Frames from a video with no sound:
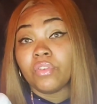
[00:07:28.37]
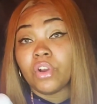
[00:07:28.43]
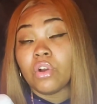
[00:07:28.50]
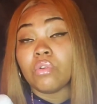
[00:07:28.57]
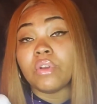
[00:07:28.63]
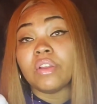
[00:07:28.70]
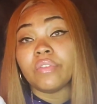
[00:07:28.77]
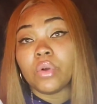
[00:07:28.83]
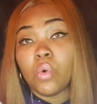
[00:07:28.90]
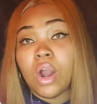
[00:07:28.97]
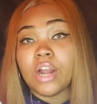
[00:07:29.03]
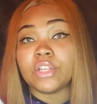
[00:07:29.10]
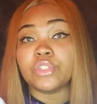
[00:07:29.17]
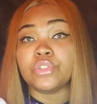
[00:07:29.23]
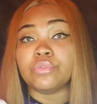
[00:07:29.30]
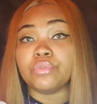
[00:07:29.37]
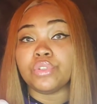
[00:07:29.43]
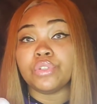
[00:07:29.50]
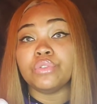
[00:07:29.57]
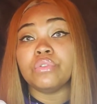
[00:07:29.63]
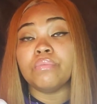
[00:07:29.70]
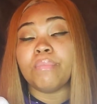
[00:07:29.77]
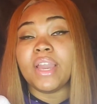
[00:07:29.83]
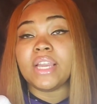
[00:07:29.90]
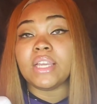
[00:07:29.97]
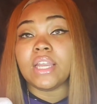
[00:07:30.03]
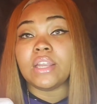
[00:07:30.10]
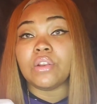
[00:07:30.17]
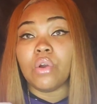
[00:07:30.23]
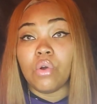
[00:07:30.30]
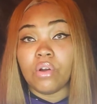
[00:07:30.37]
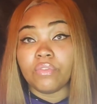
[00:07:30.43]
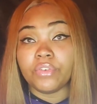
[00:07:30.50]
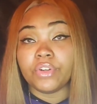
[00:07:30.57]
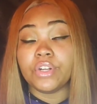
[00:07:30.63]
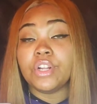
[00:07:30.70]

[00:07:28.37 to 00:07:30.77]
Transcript: Go, it requires you to make an offer.